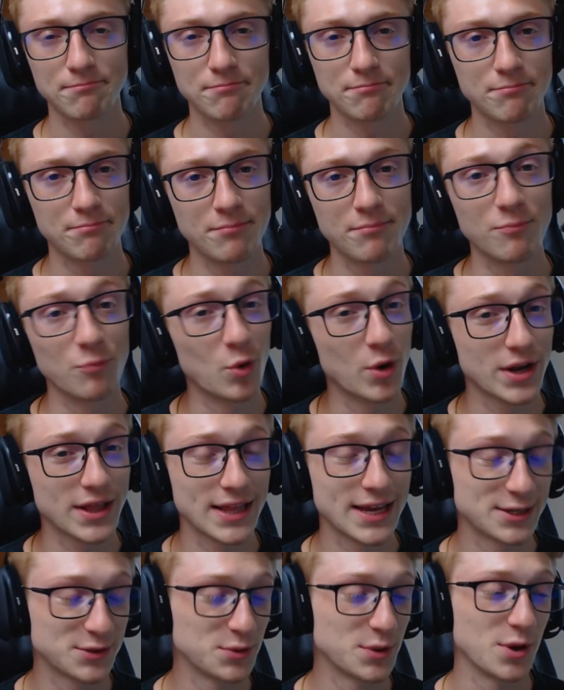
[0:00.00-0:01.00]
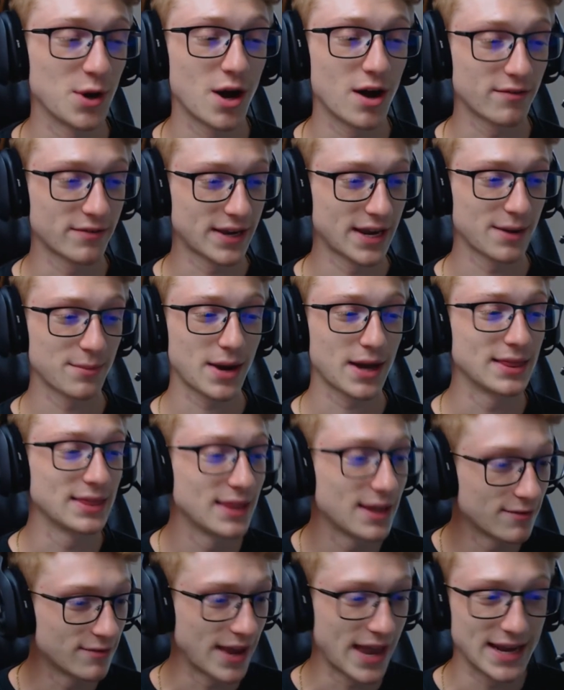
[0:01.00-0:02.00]
What I like doing off camera, I
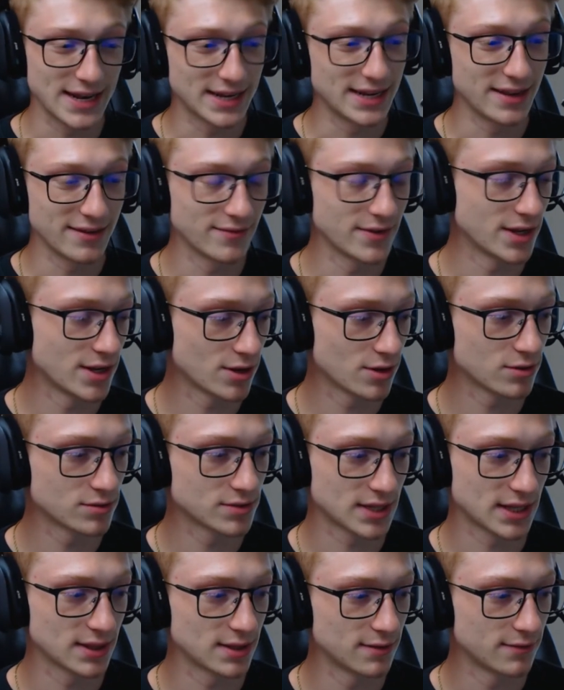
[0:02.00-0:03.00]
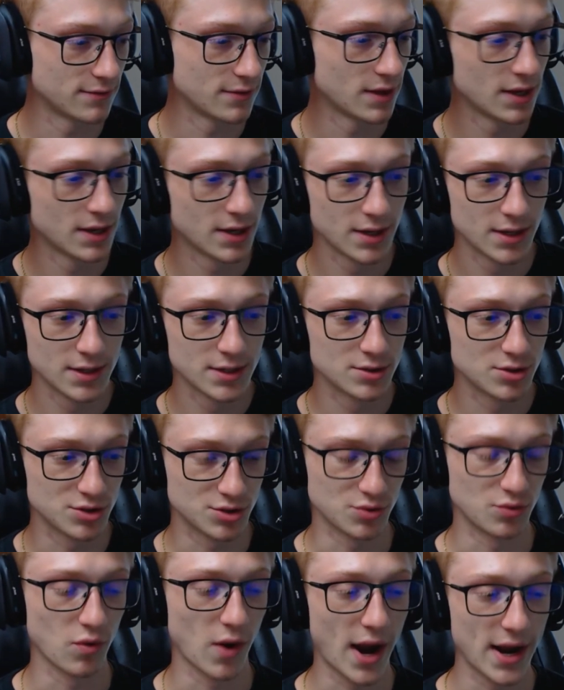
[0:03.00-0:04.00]
love editing videos. I love just
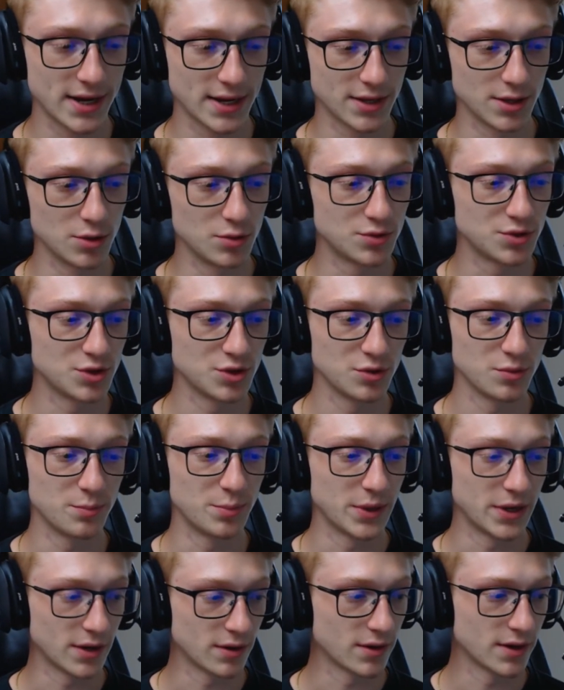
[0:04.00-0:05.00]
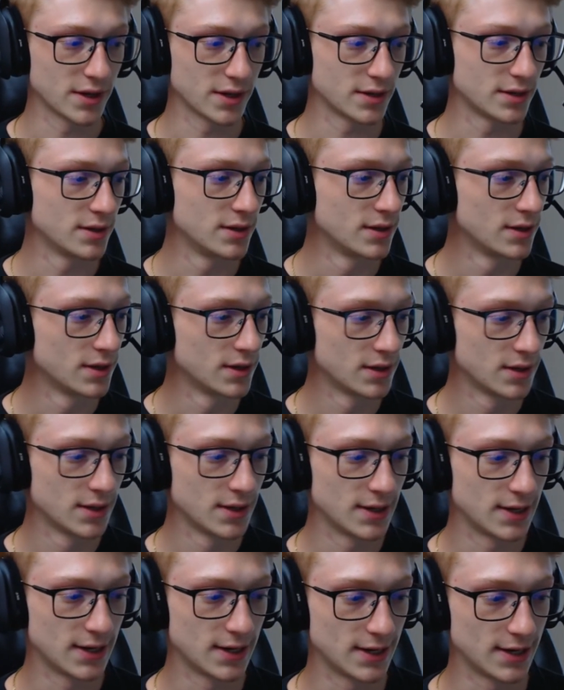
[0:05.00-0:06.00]
grinding YouTube. Period.
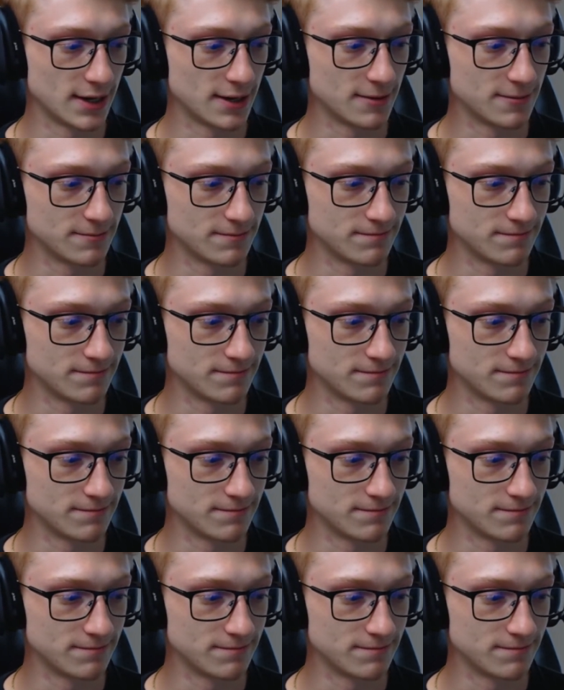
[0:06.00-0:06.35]
We'll